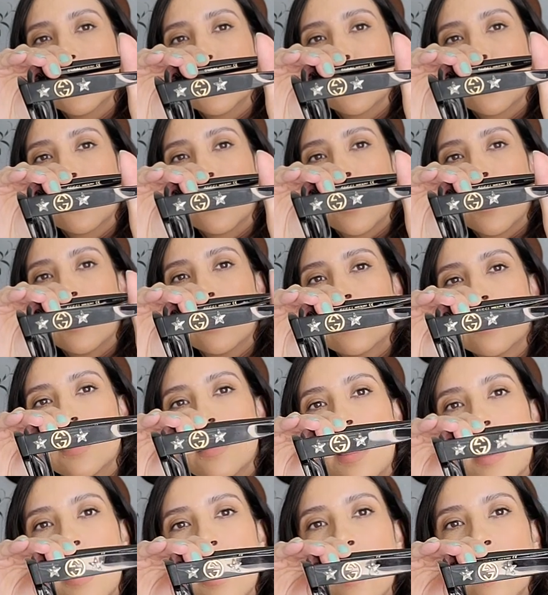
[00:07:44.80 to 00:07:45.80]
So there's
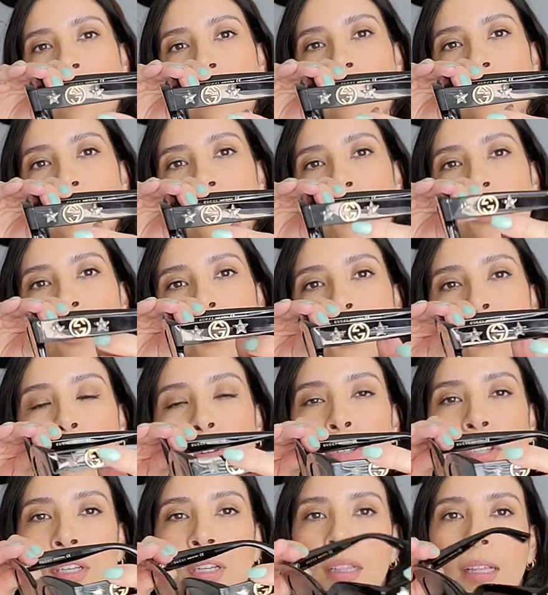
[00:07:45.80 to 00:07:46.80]
that. These are the
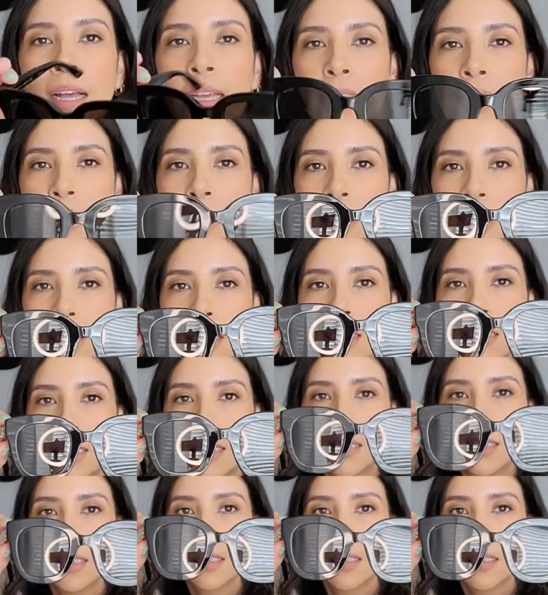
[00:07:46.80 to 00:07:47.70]
Gucci glasses.